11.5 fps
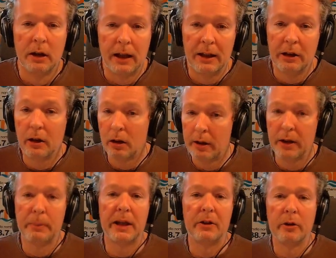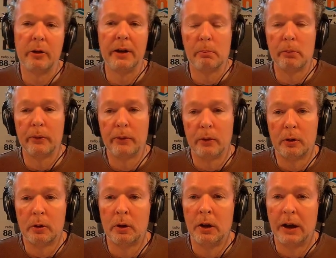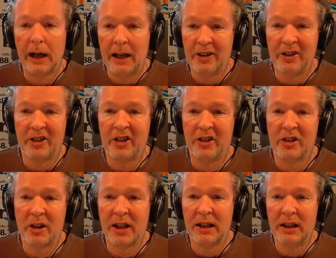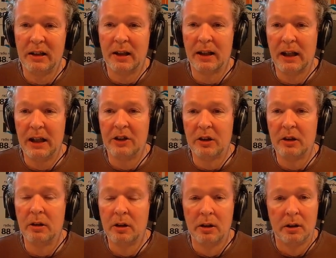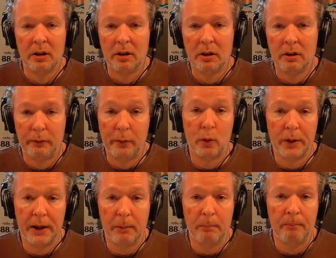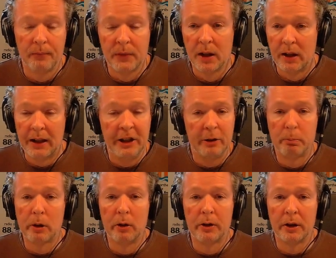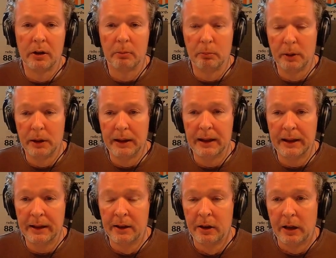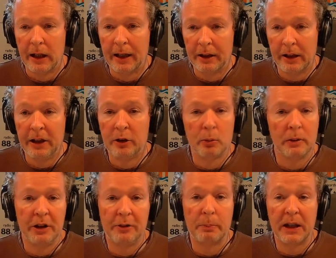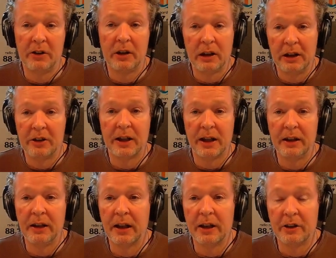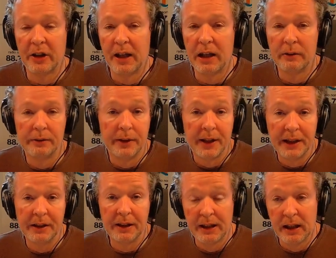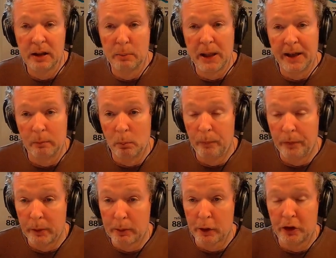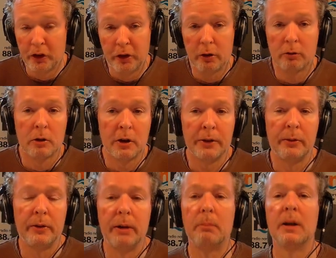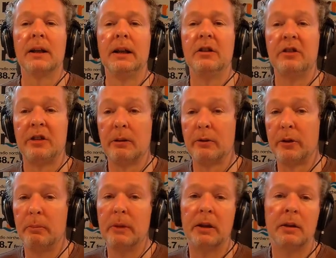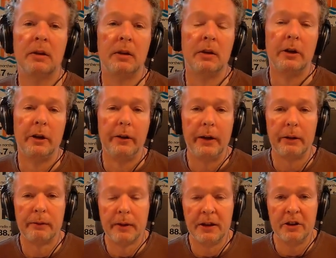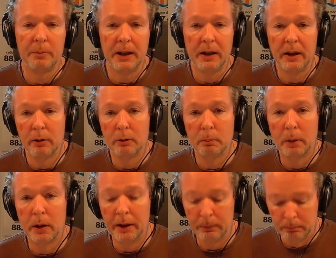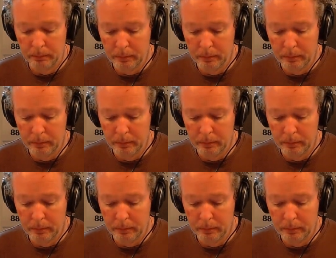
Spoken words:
and he'd lied about doing it before and has decided that it isn't for him, and he's broken completely. And Eastwood is basically saying, yeah, it's a hell of a thing to kill a man. And the prostitute arrives with their money and tells them that their friend's been killed by